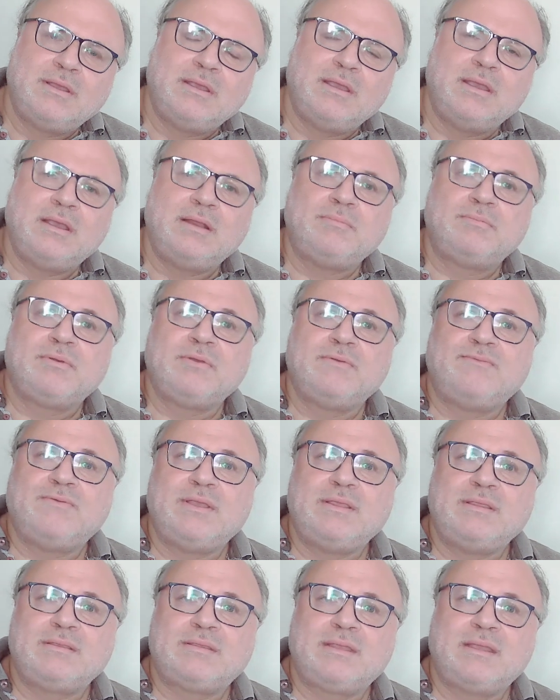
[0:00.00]
and
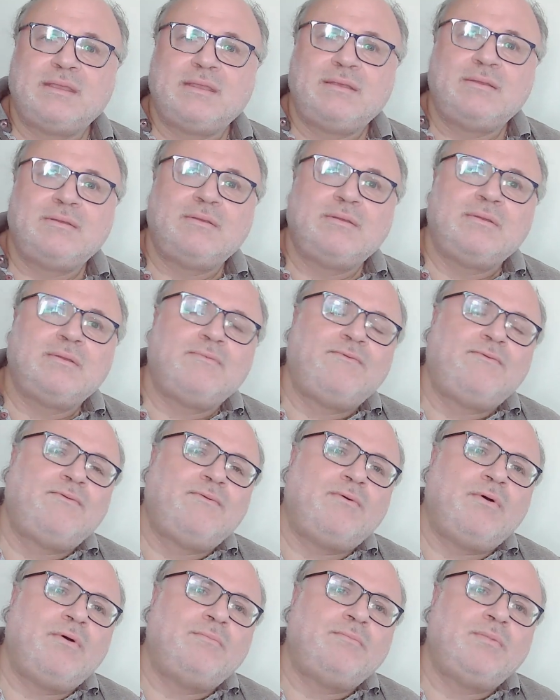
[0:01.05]
prevent uh,
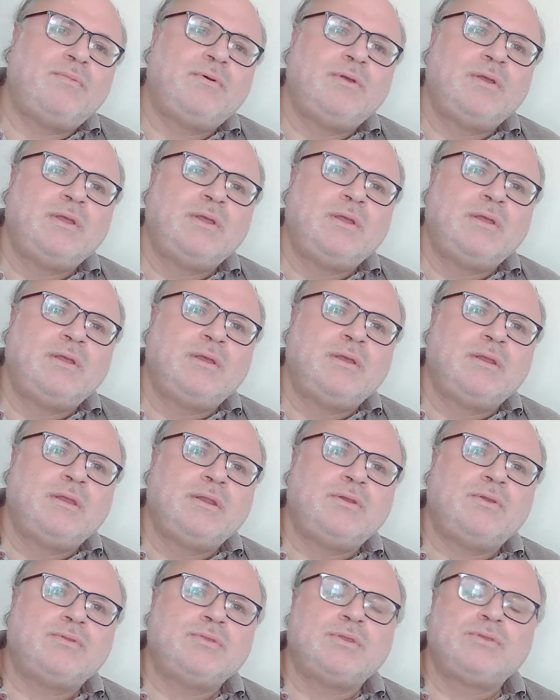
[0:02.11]
from,
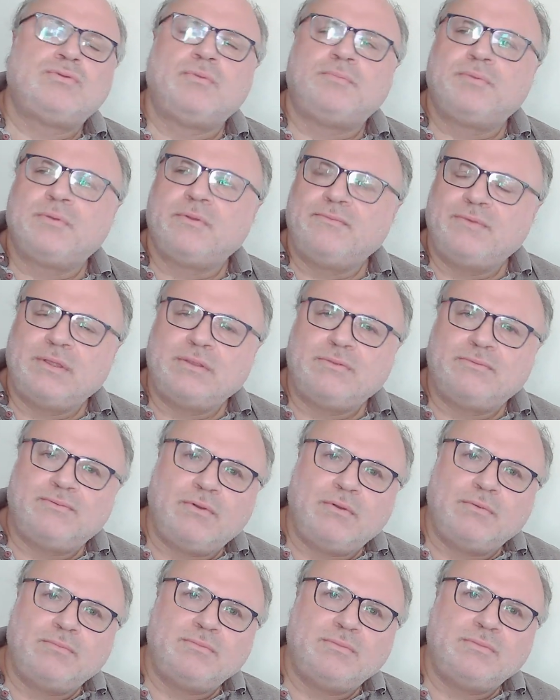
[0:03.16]
in order to prevent
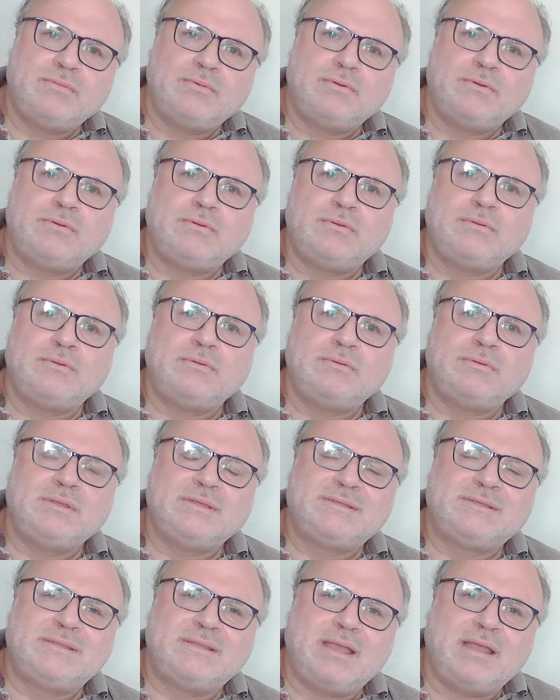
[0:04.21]
from
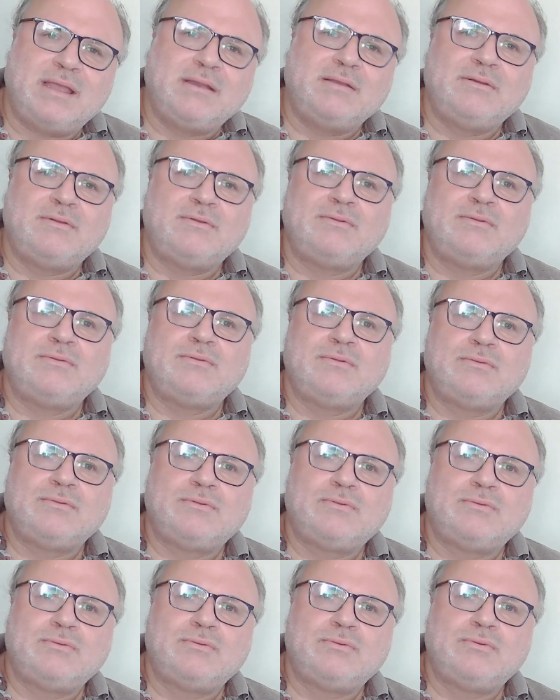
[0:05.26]
Nestan
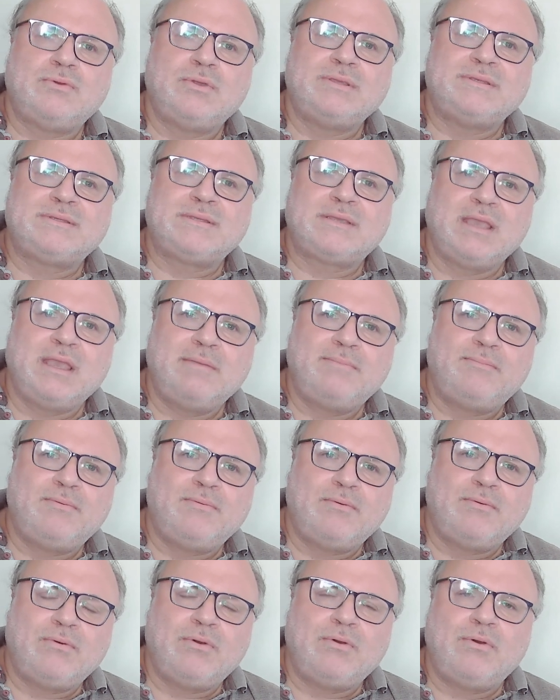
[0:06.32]
to escape
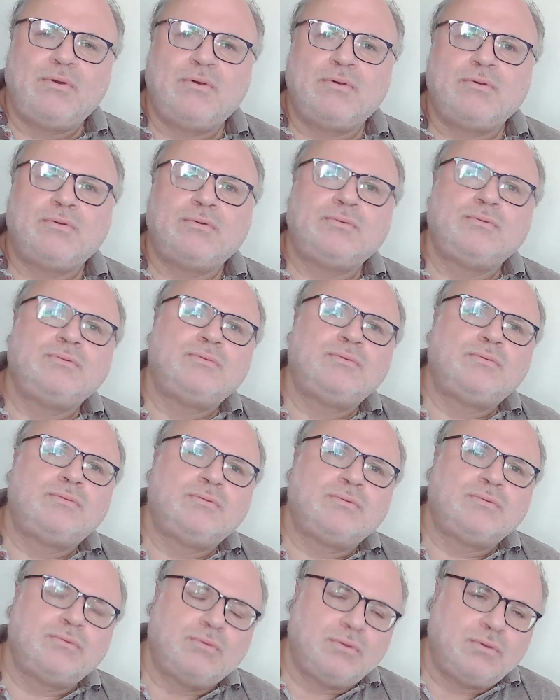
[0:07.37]
or
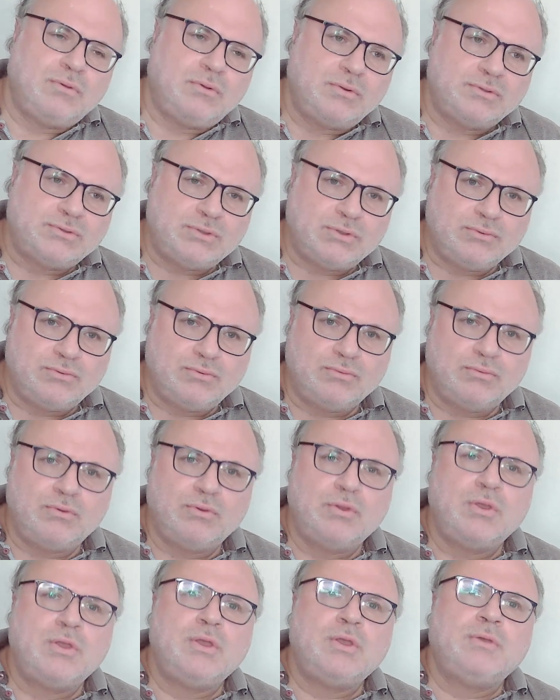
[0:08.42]
also to
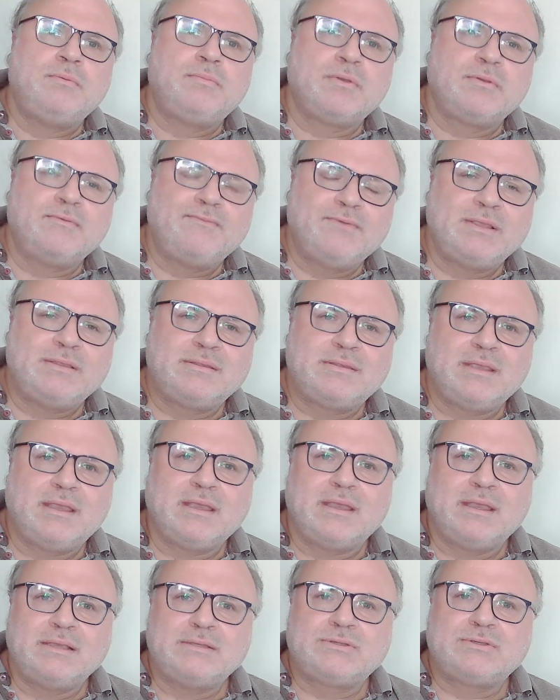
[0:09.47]
prevent
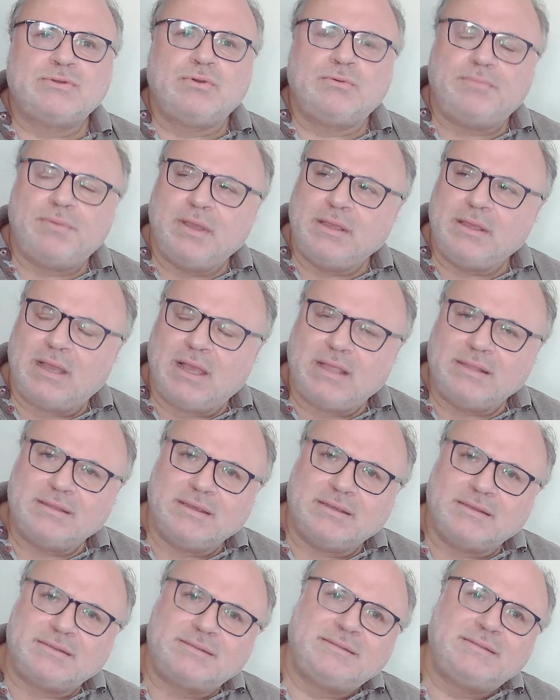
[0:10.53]
a rescue by
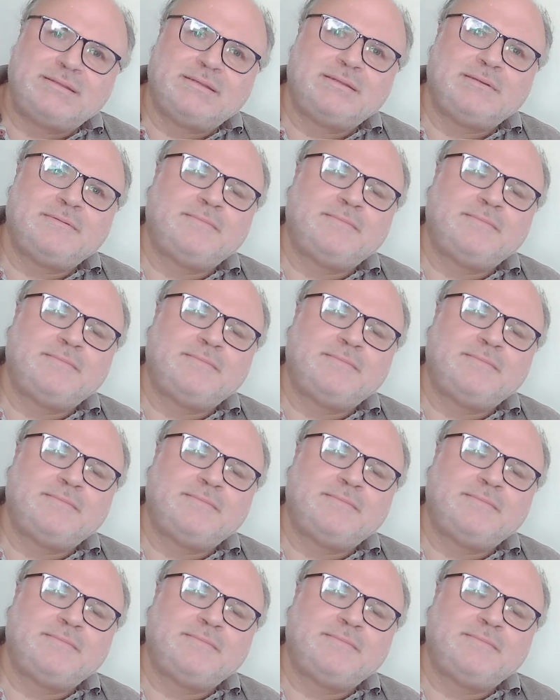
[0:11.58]
others.